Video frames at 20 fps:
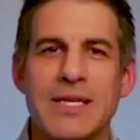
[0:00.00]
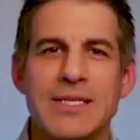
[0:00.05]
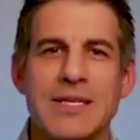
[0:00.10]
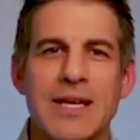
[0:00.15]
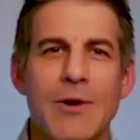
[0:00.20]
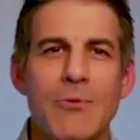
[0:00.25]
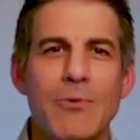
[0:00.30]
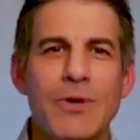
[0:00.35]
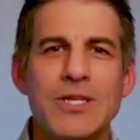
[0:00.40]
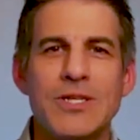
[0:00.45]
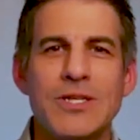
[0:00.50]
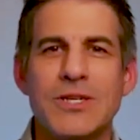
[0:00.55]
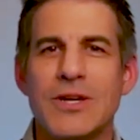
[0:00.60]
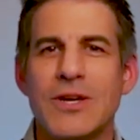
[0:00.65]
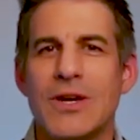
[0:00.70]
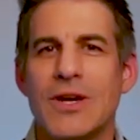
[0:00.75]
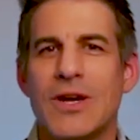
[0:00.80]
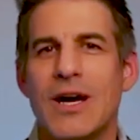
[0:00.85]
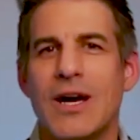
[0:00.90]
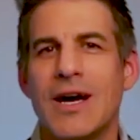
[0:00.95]
And I wish
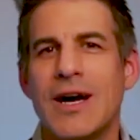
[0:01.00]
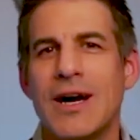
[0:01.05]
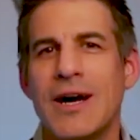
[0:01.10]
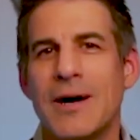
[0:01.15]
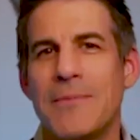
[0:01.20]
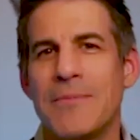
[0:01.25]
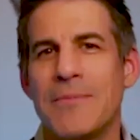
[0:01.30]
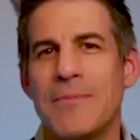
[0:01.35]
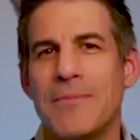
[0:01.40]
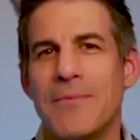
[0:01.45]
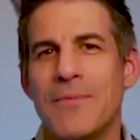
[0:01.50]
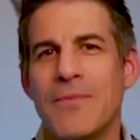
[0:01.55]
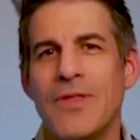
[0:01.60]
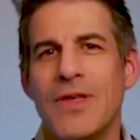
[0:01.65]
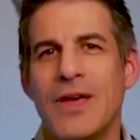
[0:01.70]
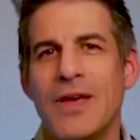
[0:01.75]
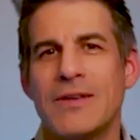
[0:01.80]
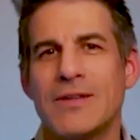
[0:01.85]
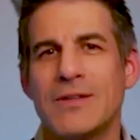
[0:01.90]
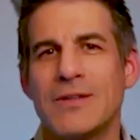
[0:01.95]

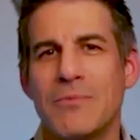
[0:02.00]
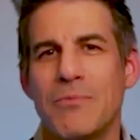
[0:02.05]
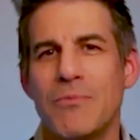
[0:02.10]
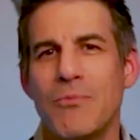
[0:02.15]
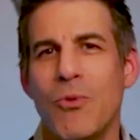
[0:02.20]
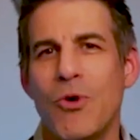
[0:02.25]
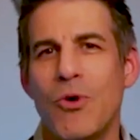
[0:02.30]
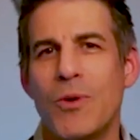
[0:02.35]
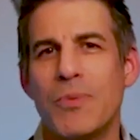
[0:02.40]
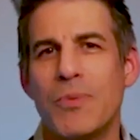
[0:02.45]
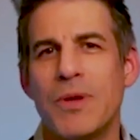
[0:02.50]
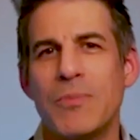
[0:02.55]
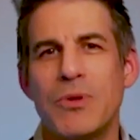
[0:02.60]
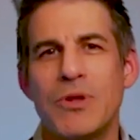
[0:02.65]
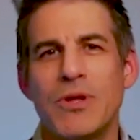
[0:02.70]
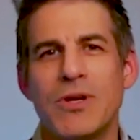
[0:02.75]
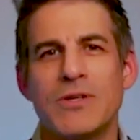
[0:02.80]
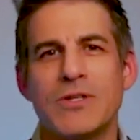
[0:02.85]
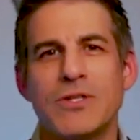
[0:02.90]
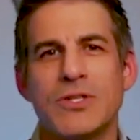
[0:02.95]
that more people
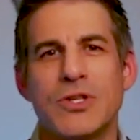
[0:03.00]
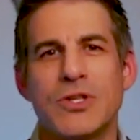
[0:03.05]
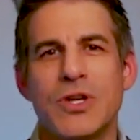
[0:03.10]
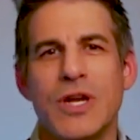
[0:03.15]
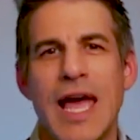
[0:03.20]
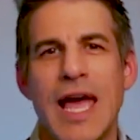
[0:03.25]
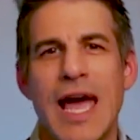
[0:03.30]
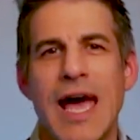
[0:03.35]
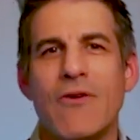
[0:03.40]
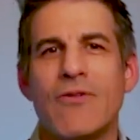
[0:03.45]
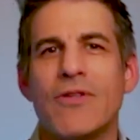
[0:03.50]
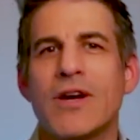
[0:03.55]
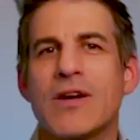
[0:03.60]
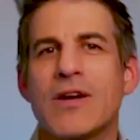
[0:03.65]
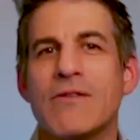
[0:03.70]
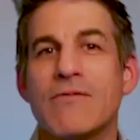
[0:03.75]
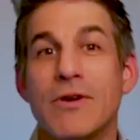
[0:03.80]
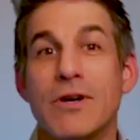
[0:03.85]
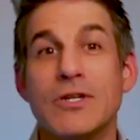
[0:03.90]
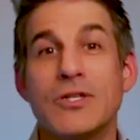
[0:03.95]
understood how the
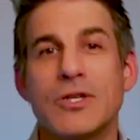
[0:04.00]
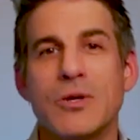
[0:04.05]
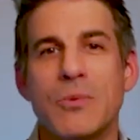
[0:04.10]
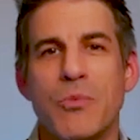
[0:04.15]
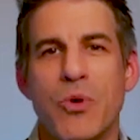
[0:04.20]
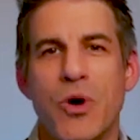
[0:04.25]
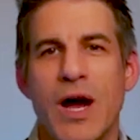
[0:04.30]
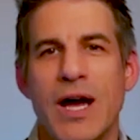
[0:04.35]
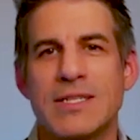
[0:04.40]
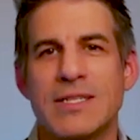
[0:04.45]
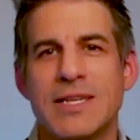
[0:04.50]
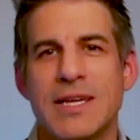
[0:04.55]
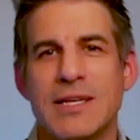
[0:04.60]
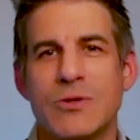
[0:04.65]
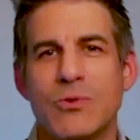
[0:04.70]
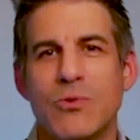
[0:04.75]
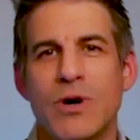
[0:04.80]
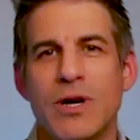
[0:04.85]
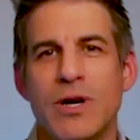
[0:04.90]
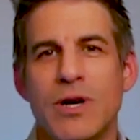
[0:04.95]
conversion
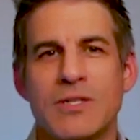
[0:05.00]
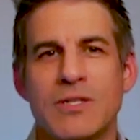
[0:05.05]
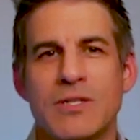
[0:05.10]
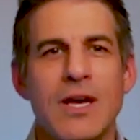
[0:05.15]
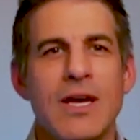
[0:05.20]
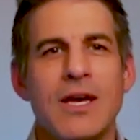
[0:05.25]
process works.